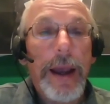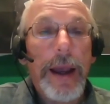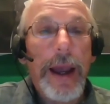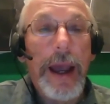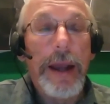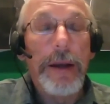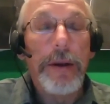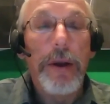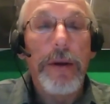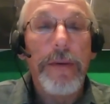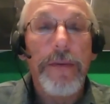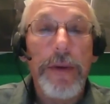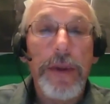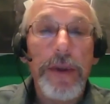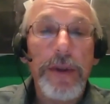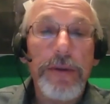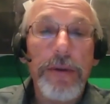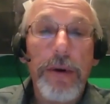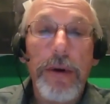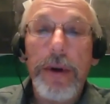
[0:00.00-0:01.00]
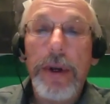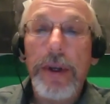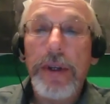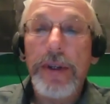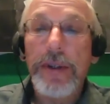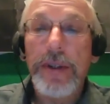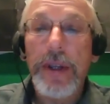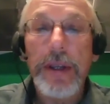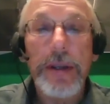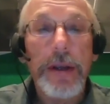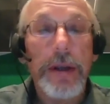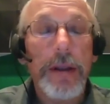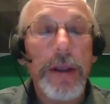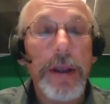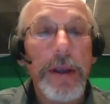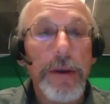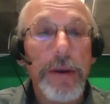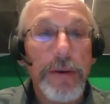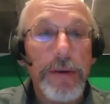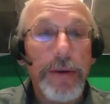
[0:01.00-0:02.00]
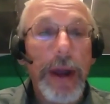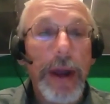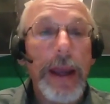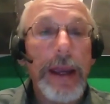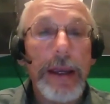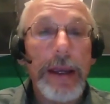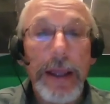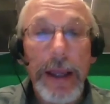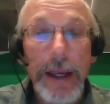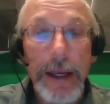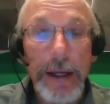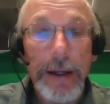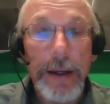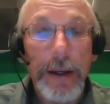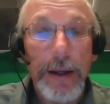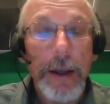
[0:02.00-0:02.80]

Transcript: and look for the strongest signal, and you triangulate.